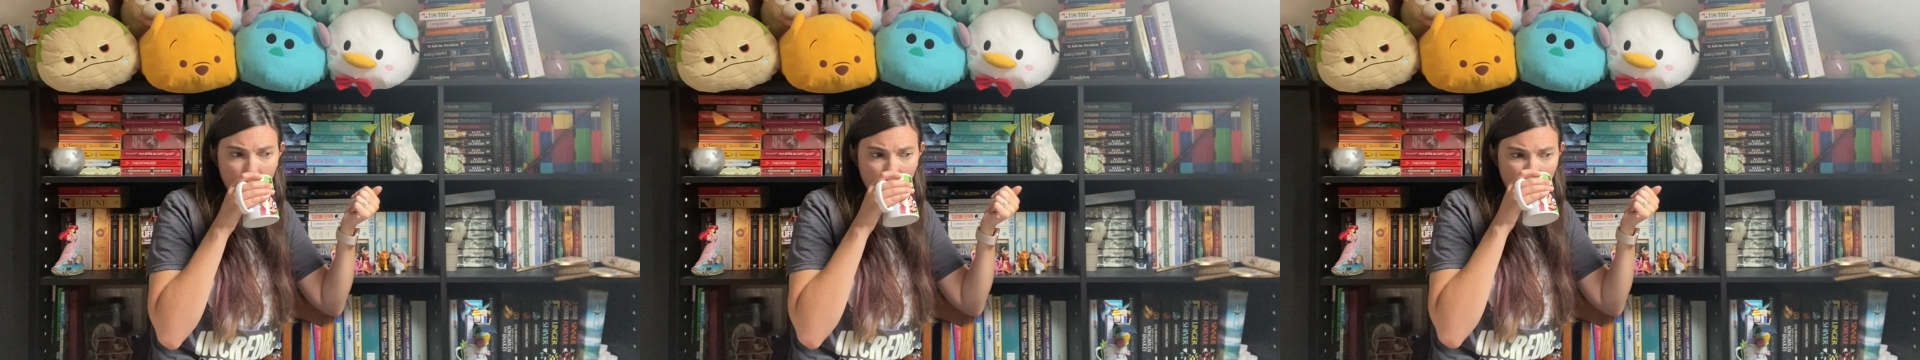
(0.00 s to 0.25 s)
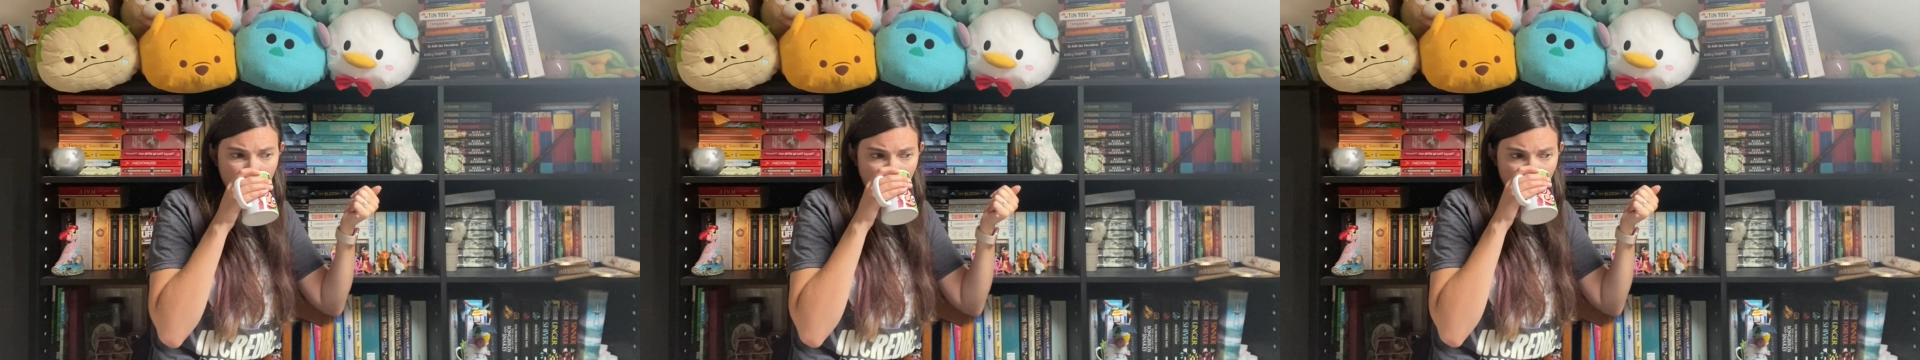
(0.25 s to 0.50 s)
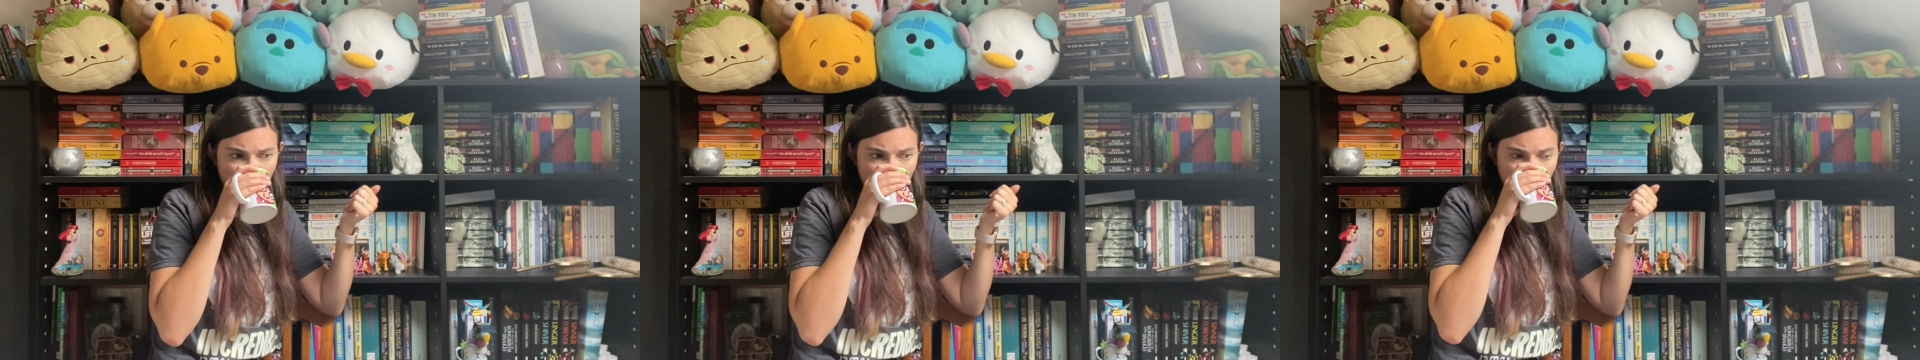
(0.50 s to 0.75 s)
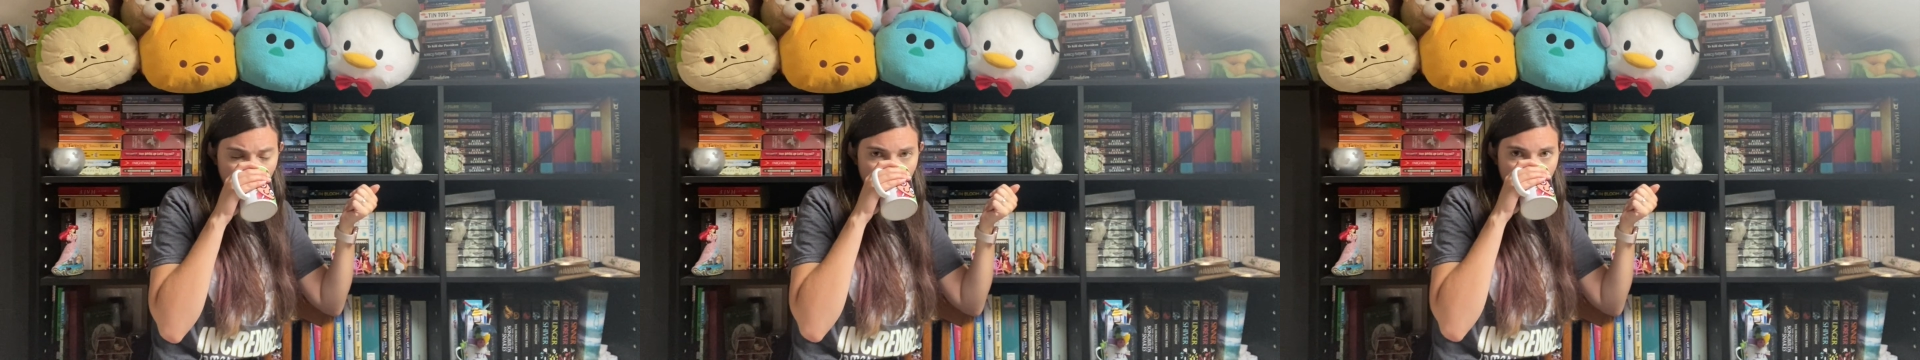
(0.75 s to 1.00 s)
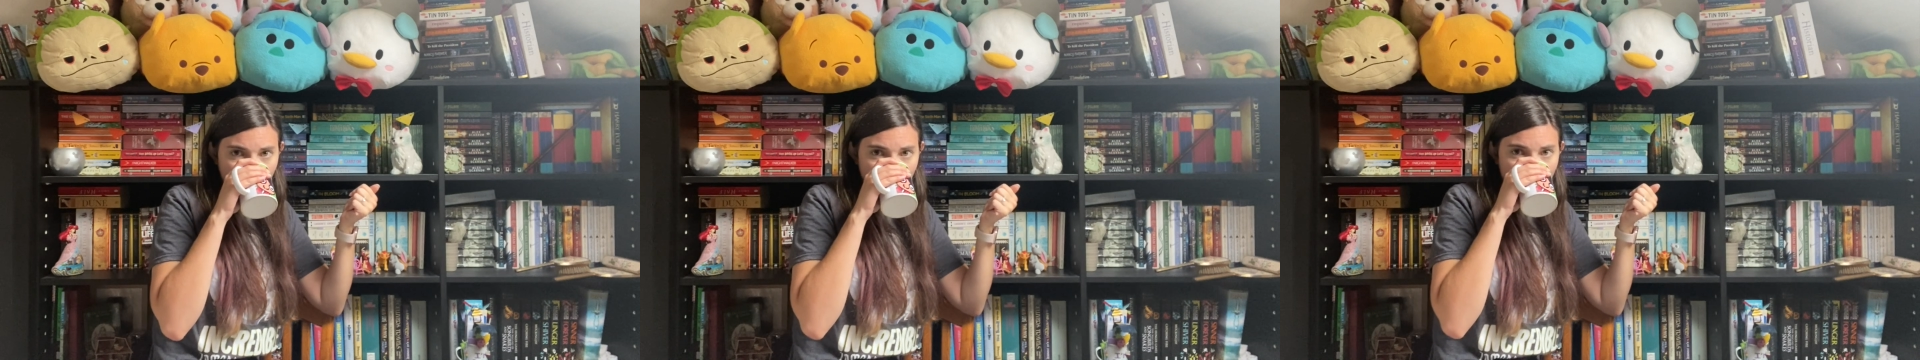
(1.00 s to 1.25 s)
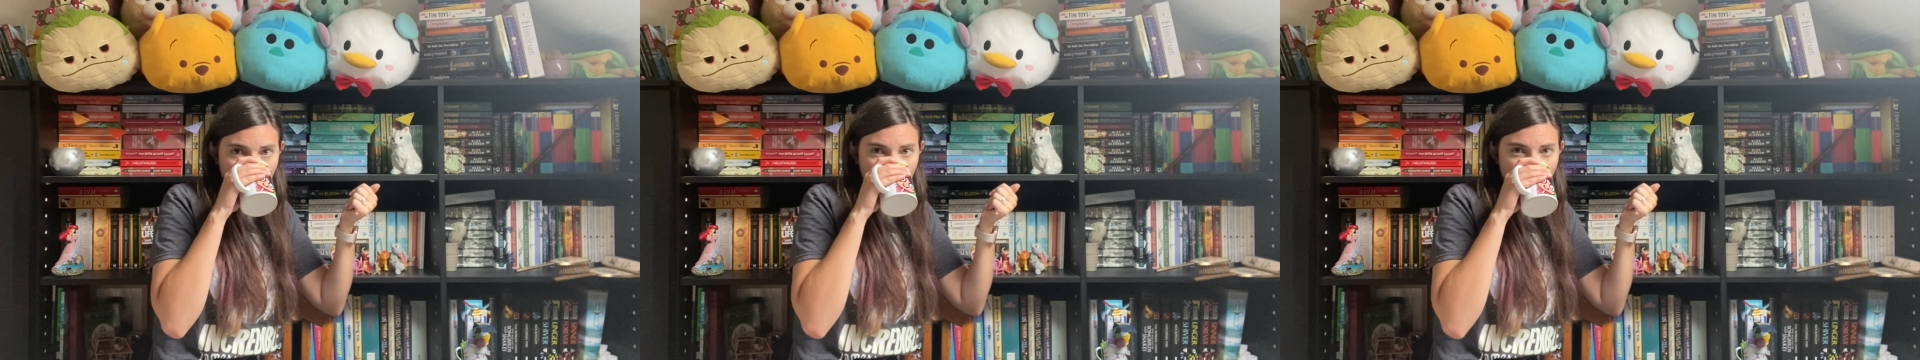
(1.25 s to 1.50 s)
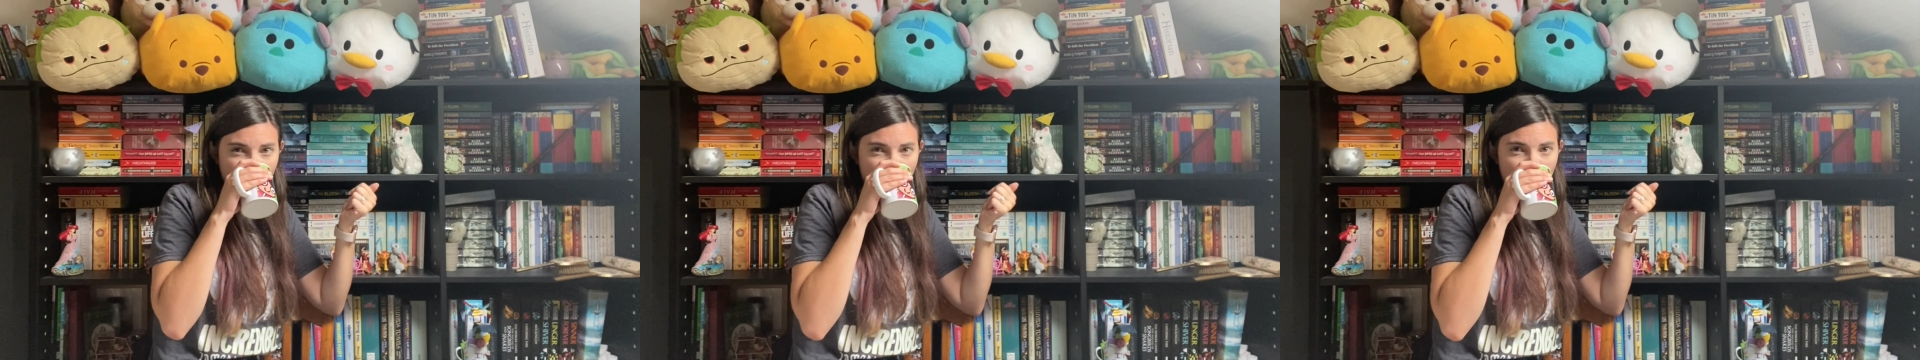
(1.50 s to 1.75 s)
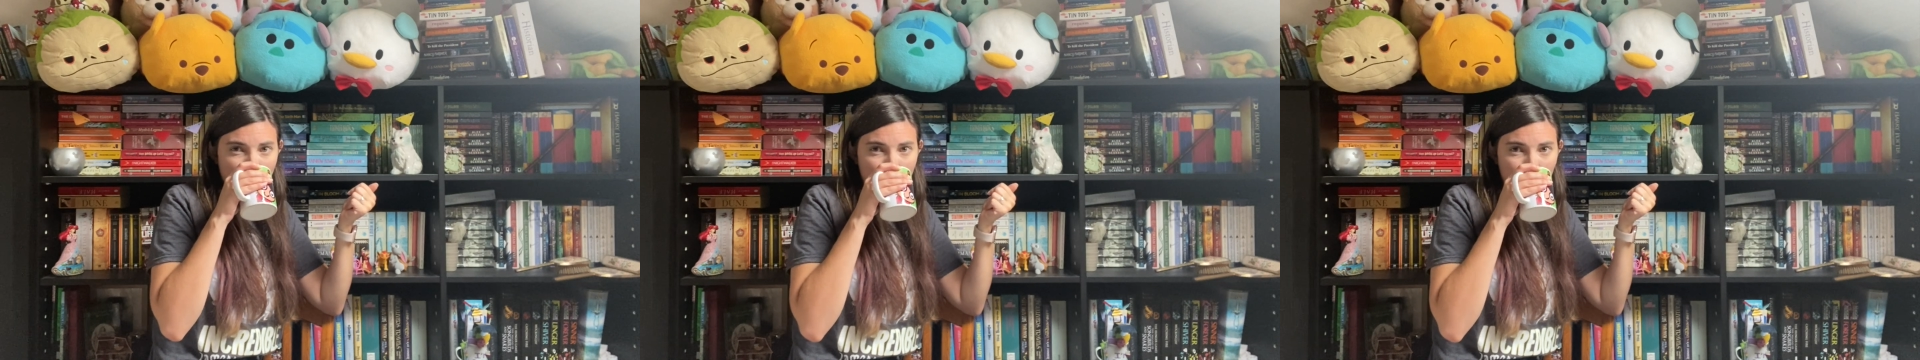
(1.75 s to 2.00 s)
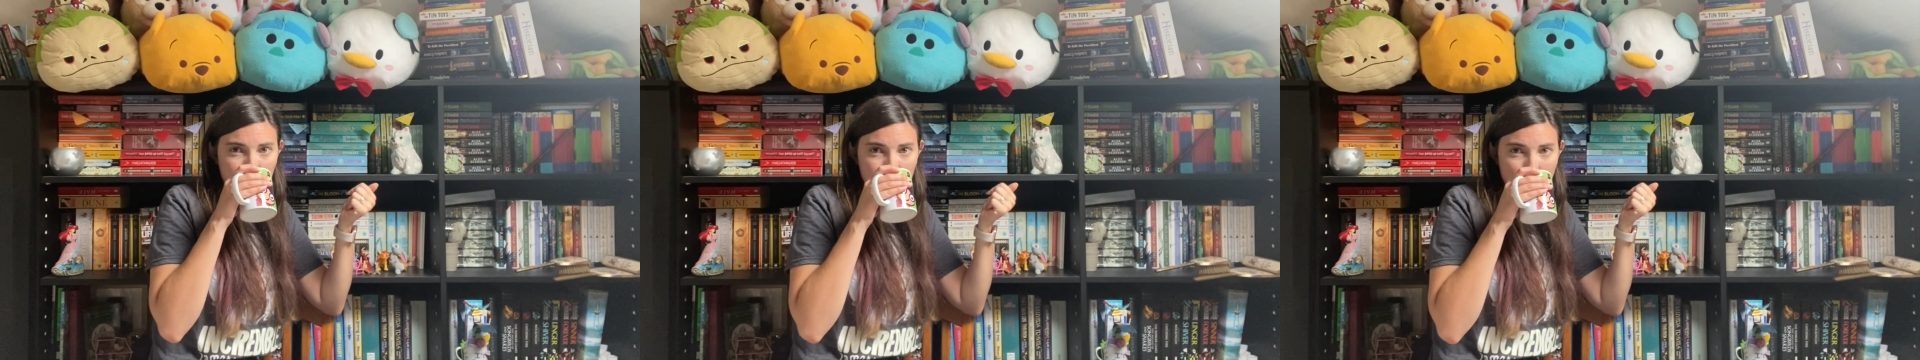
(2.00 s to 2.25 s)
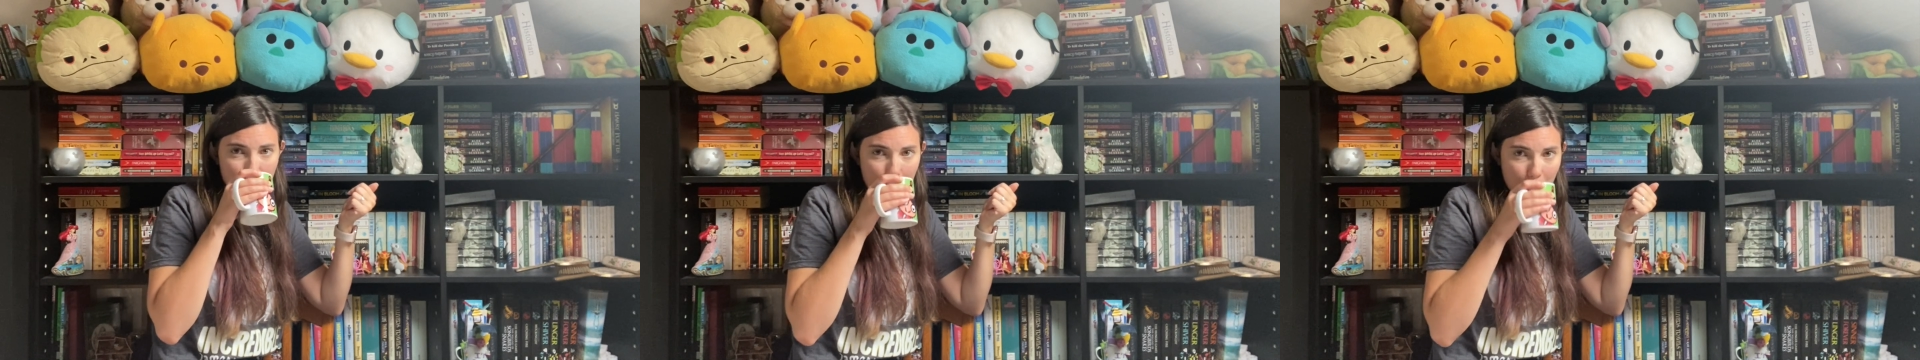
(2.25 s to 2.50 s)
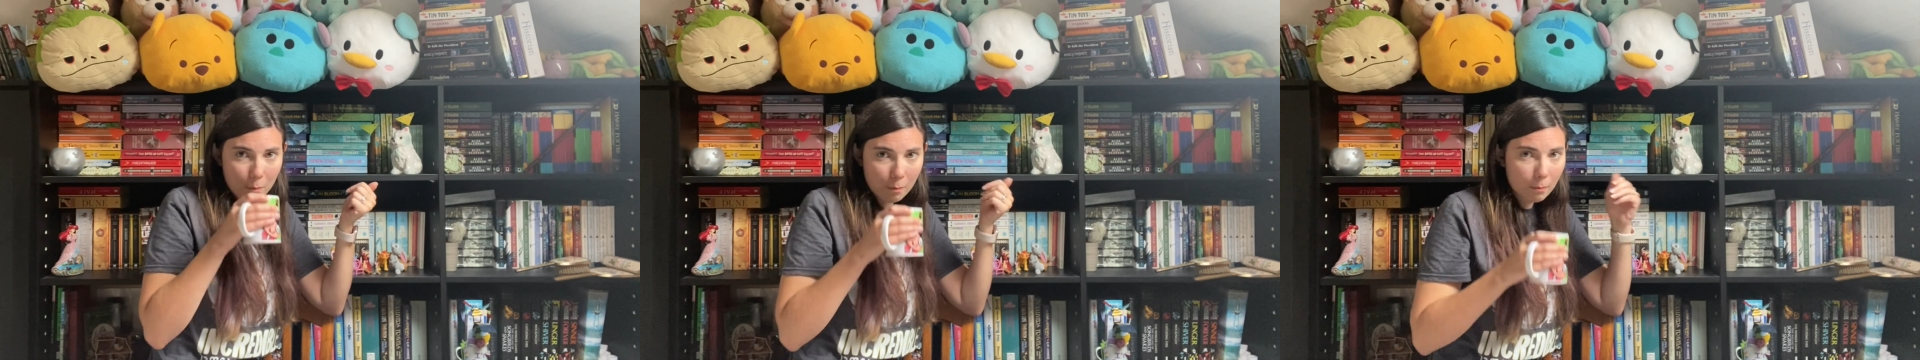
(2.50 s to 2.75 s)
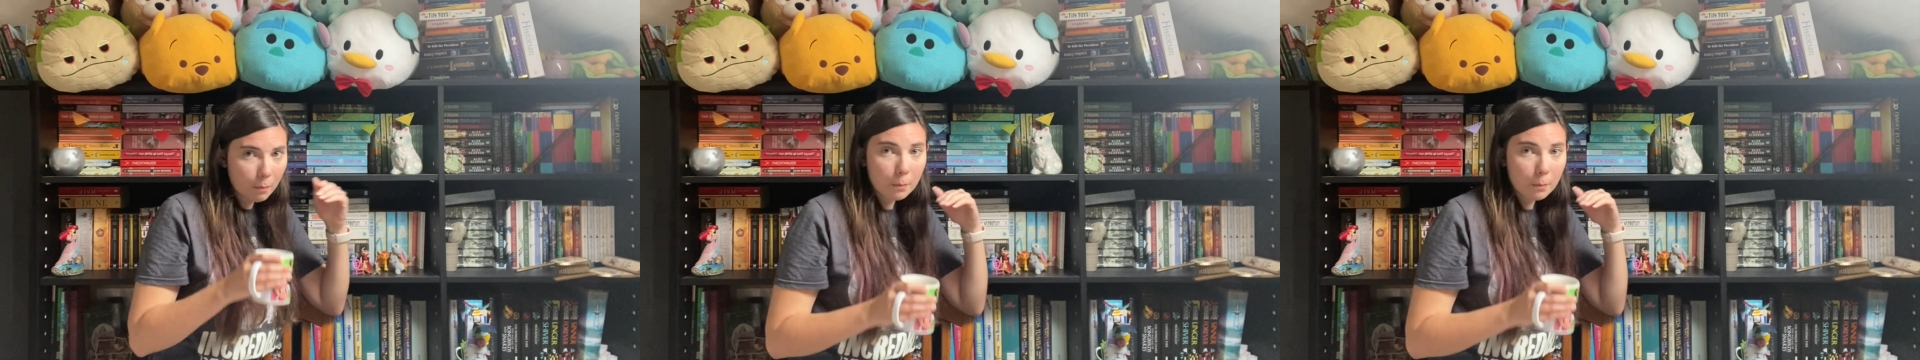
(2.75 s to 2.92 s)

(no one is talking)